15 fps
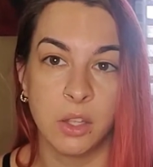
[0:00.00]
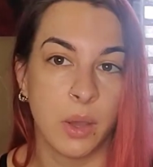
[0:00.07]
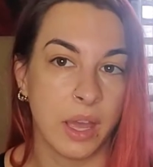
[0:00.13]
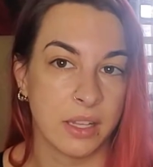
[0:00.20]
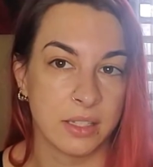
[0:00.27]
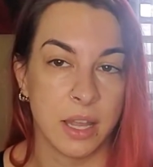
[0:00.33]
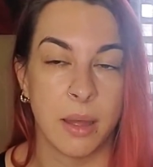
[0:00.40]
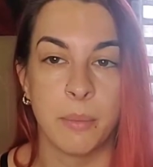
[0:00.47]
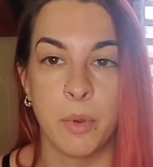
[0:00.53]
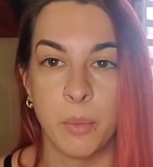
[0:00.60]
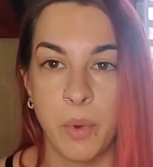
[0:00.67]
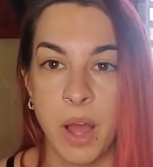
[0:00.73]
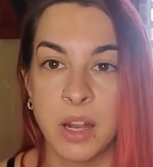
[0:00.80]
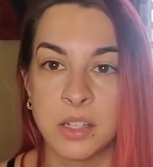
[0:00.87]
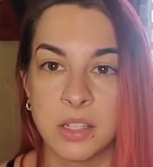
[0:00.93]
You had time to
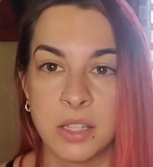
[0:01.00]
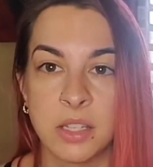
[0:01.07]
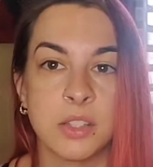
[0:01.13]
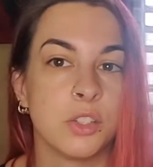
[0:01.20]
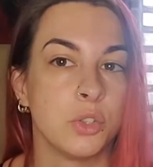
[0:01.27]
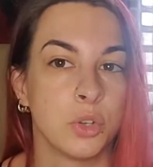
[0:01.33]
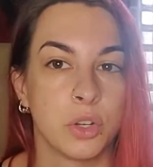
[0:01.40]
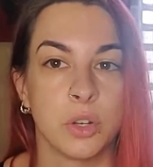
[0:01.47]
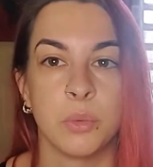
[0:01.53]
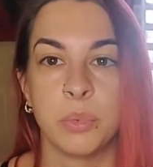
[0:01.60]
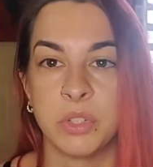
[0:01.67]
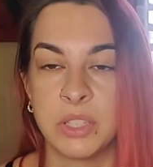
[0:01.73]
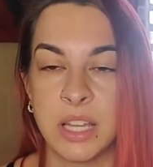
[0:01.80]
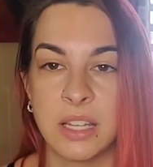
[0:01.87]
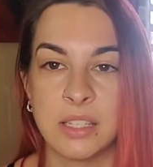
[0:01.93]
watch this. You could have
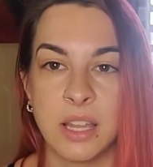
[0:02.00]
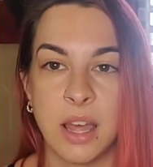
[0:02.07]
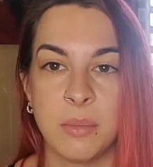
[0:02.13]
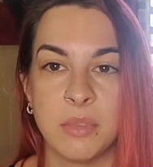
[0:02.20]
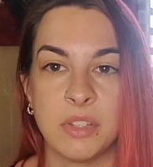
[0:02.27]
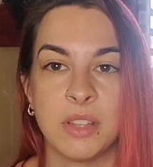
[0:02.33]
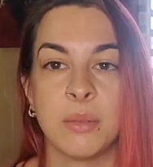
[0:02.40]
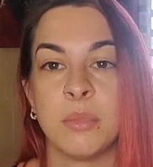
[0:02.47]
put that time into,